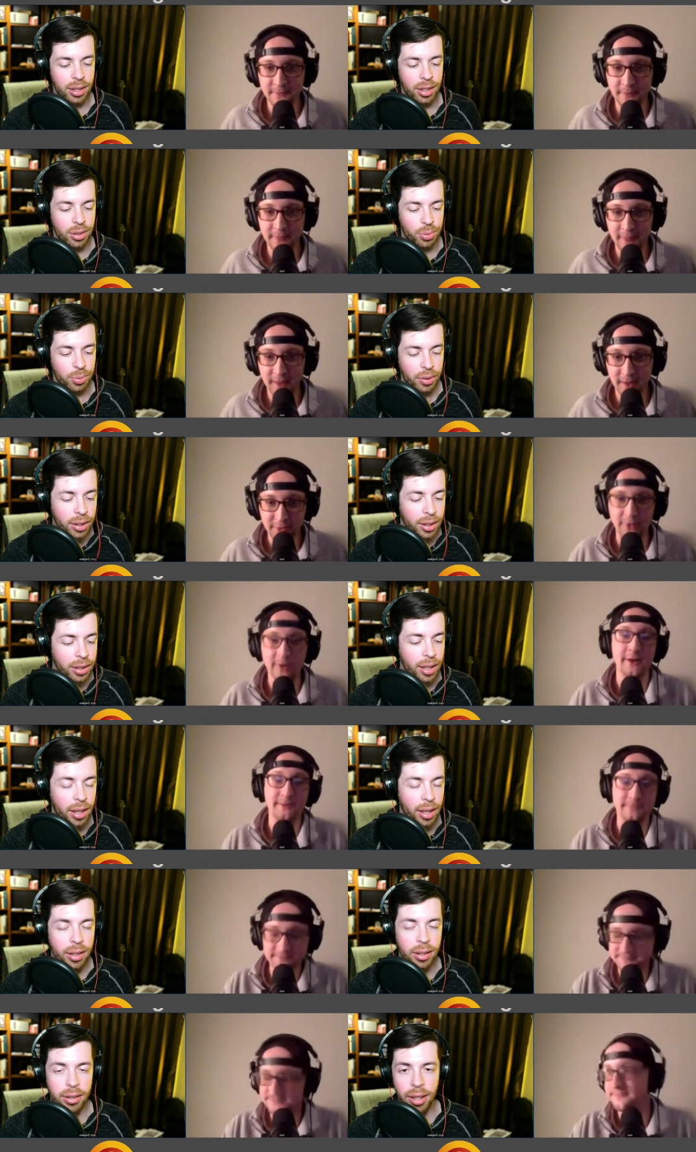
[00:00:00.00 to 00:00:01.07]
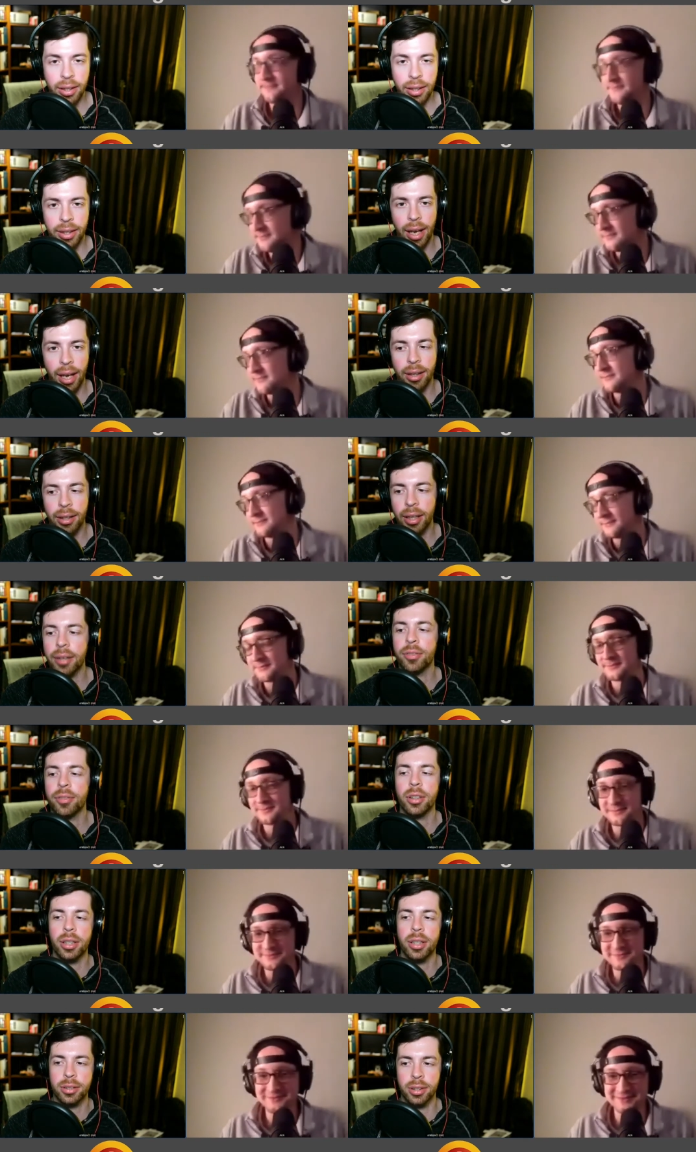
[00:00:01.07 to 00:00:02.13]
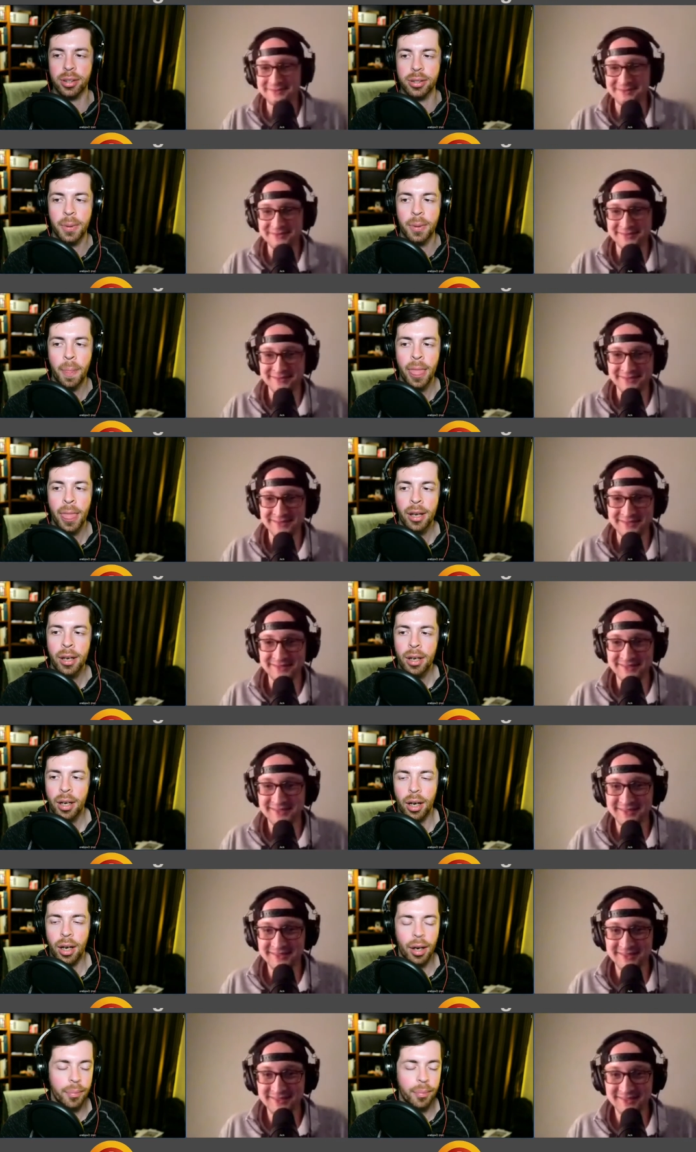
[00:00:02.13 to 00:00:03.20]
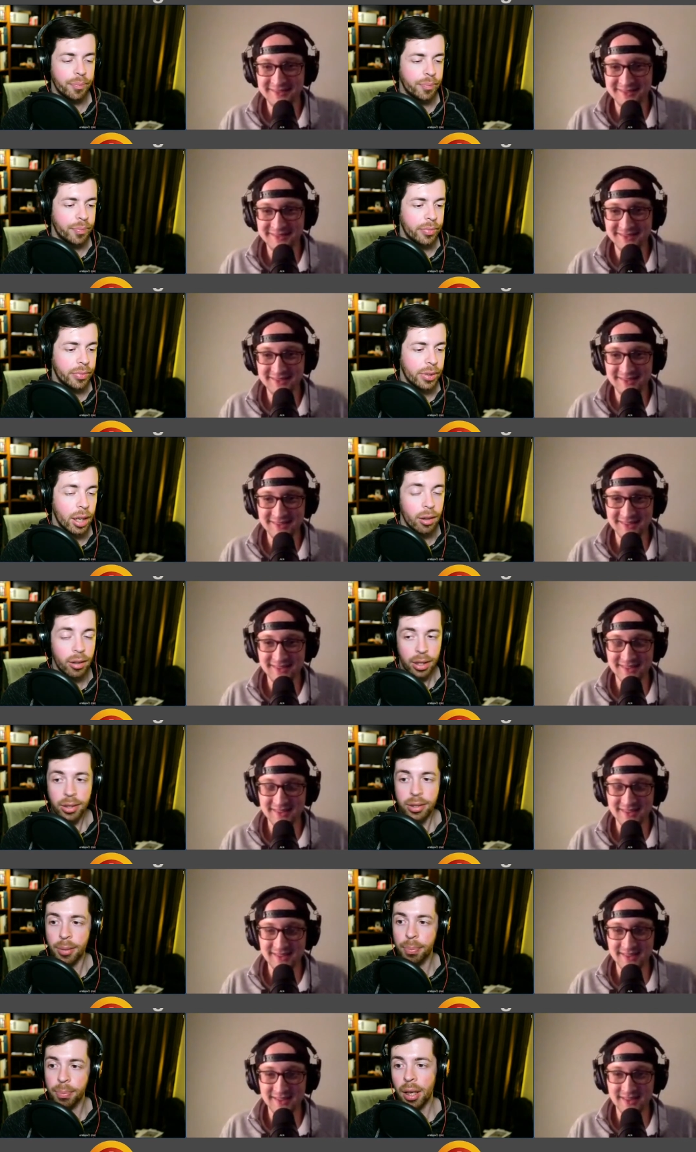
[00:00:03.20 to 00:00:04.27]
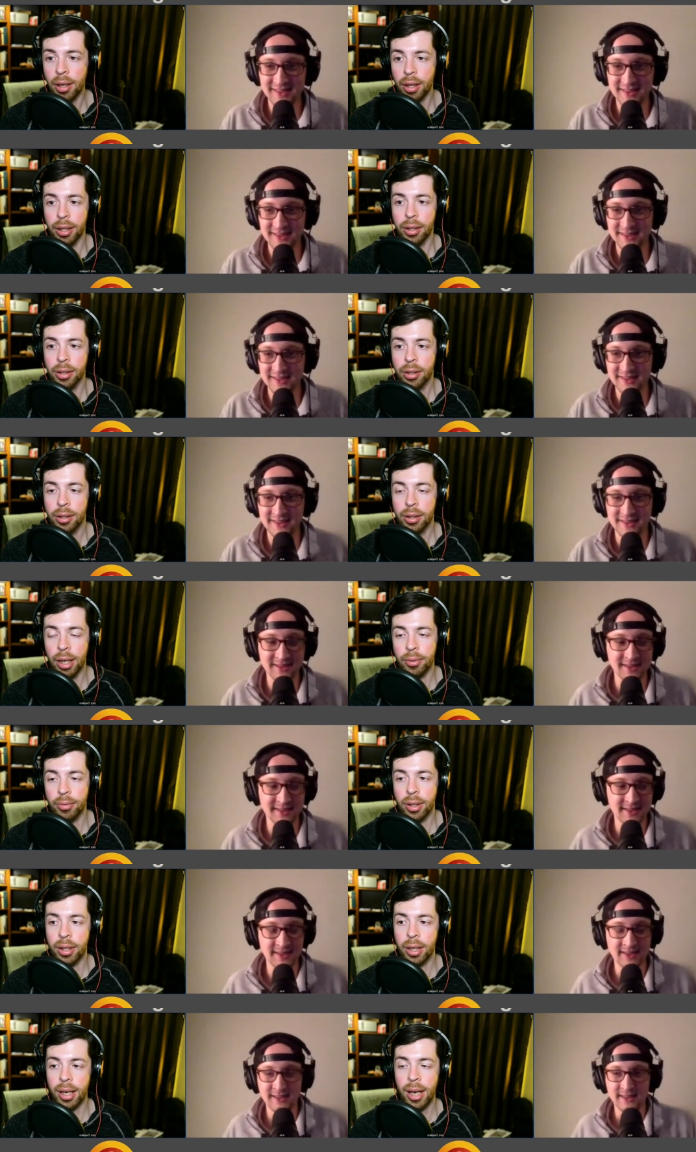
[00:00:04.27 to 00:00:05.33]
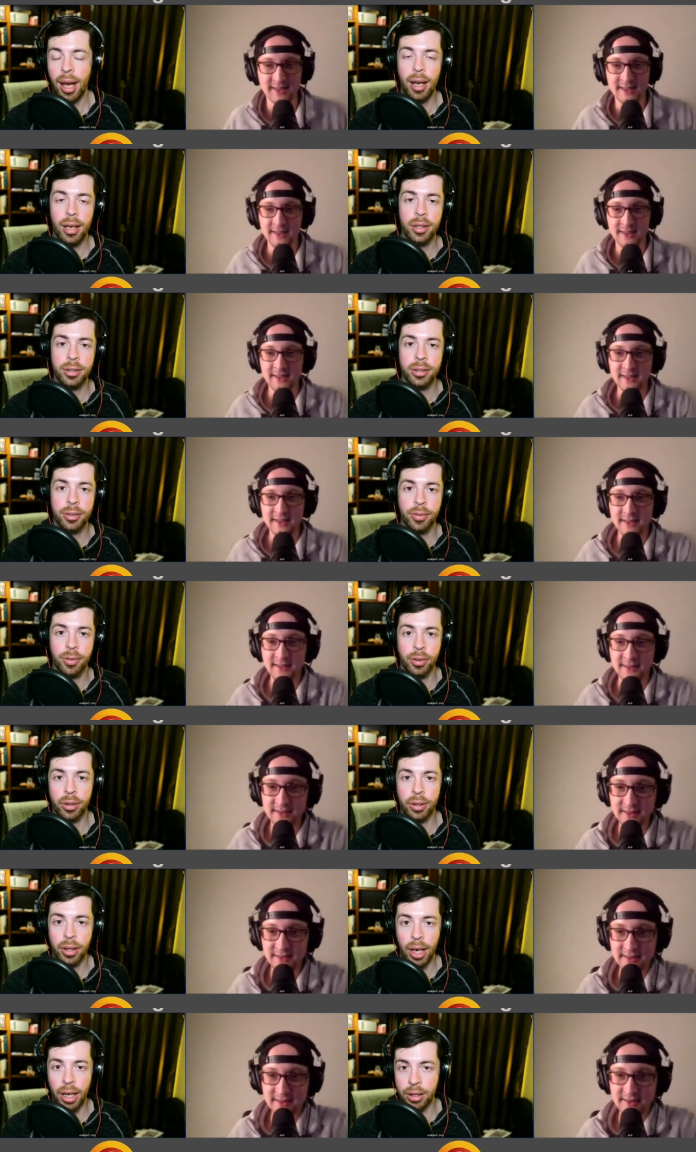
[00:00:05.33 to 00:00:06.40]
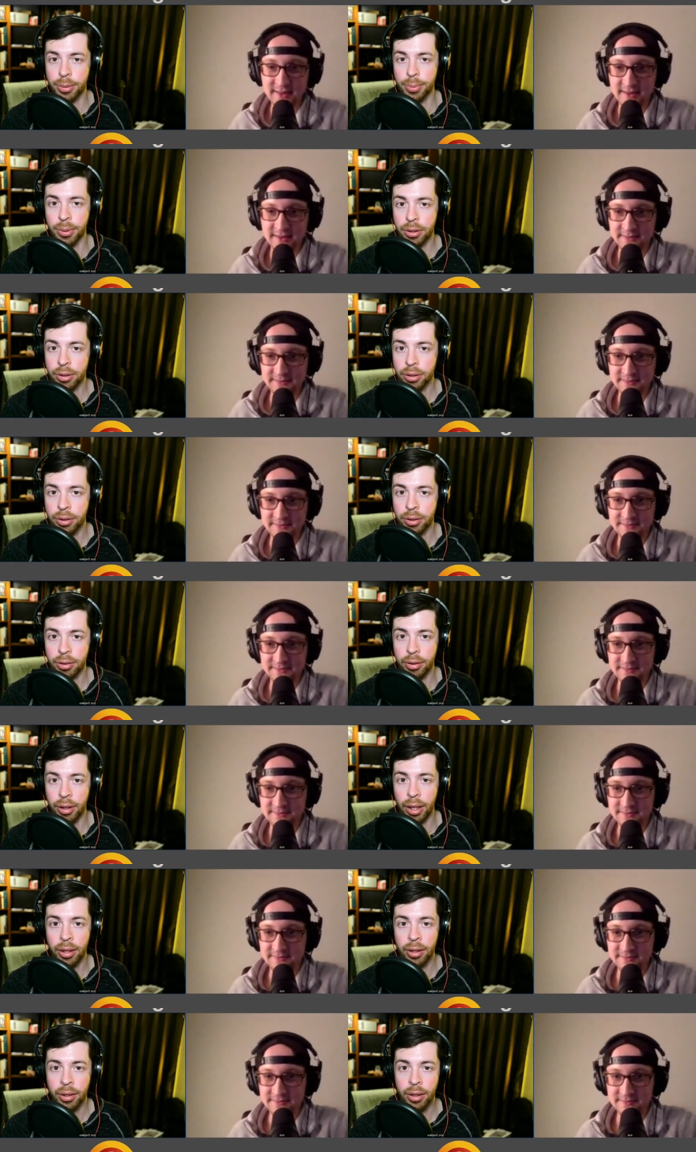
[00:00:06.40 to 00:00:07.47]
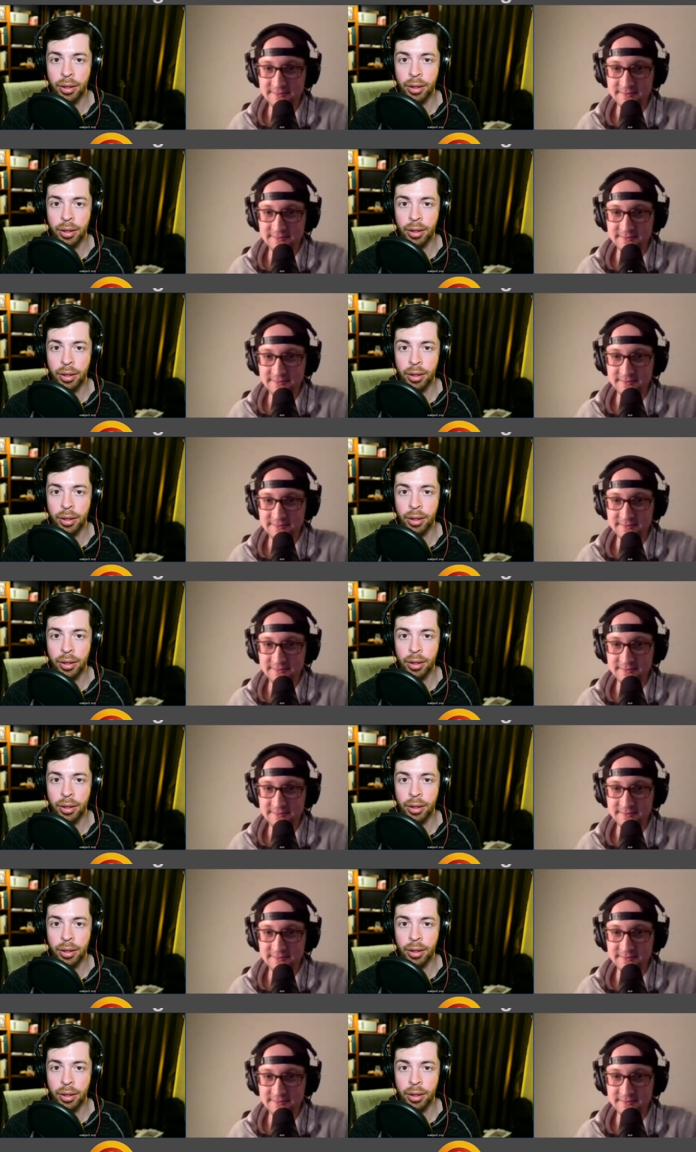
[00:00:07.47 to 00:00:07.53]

Speaker 1: really right. not going to like that. Like for instance, um, there is a plugin that Rundeck has for Ansible, right?